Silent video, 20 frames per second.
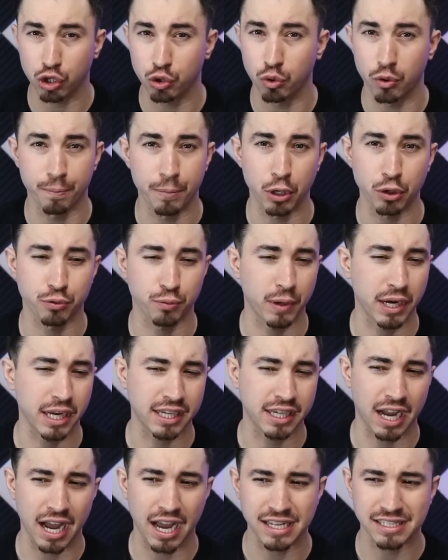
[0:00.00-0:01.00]
who are both ranked
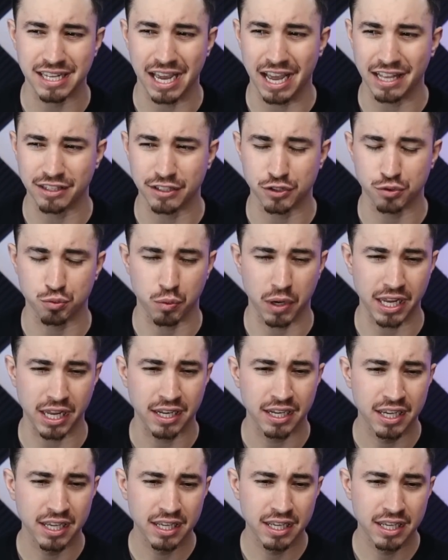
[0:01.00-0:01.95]
guys at this weight.